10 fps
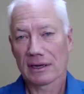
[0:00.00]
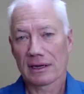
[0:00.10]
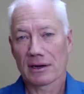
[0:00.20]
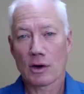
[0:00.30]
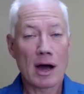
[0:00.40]

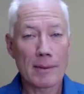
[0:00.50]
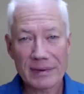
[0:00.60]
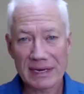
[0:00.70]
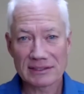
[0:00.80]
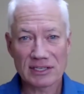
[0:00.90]
uh,
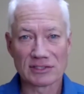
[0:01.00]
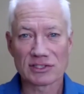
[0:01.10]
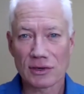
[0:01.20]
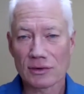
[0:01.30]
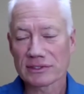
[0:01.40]
companies,
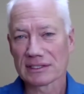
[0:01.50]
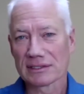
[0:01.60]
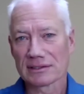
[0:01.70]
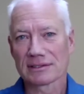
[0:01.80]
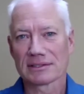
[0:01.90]

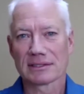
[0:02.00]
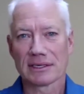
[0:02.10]
consultants,